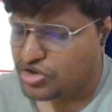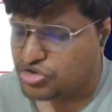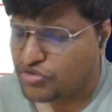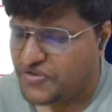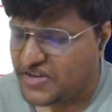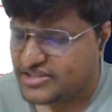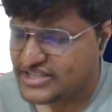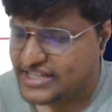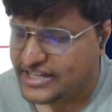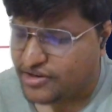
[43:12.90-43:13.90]
So we will
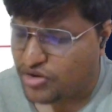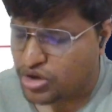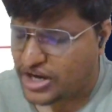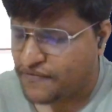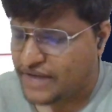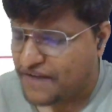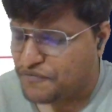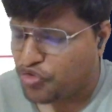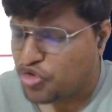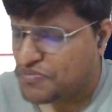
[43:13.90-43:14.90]
see, okay, we
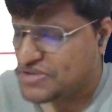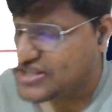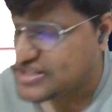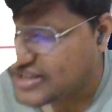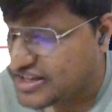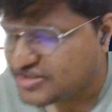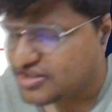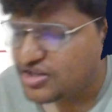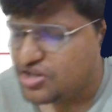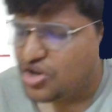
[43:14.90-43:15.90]
have four
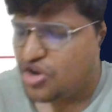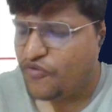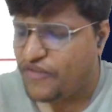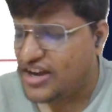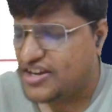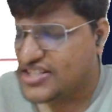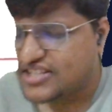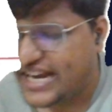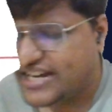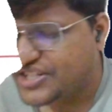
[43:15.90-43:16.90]
businesses. Where does
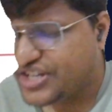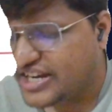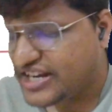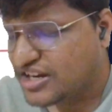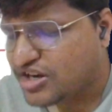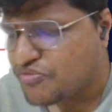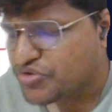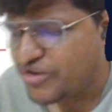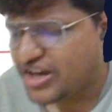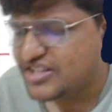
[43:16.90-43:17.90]
ride sharing
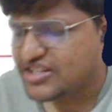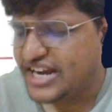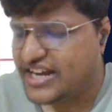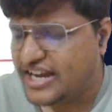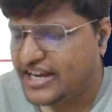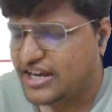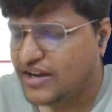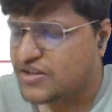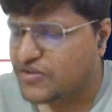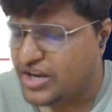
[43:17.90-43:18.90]
comes, where does ride hailing
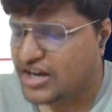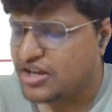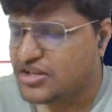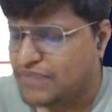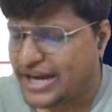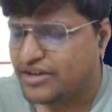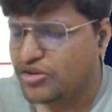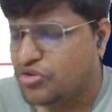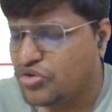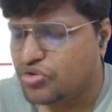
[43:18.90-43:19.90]
comes, where does
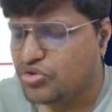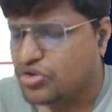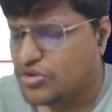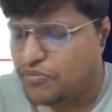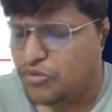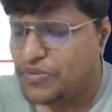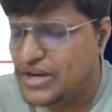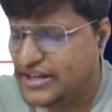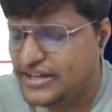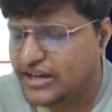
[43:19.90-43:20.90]
micro
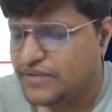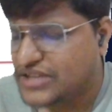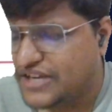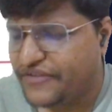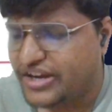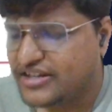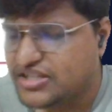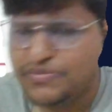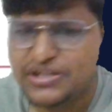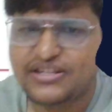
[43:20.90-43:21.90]
mobility comes, and where
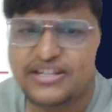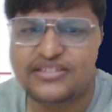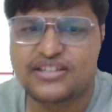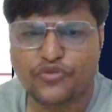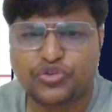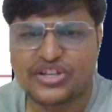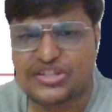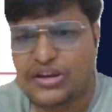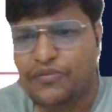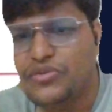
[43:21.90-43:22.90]
does business
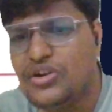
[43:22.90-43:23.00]
services come.